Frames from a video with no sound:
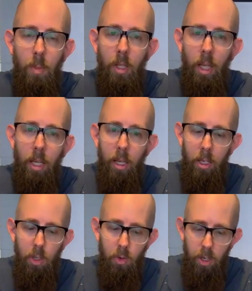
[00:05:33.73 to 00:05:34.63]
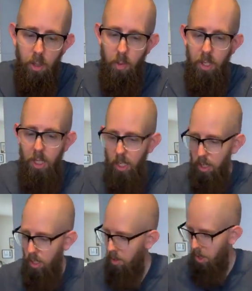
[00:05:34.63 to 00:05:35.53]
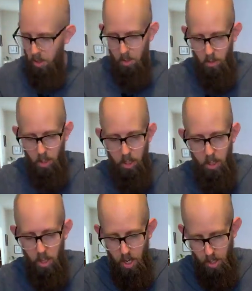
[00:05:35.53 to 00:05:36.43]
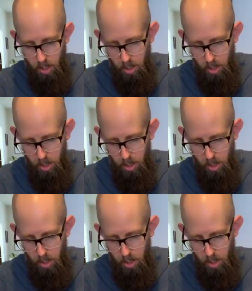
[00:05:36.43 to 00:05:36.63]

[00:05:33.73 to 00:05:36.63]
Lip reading: been like treated with tea. You guys can hold on to that.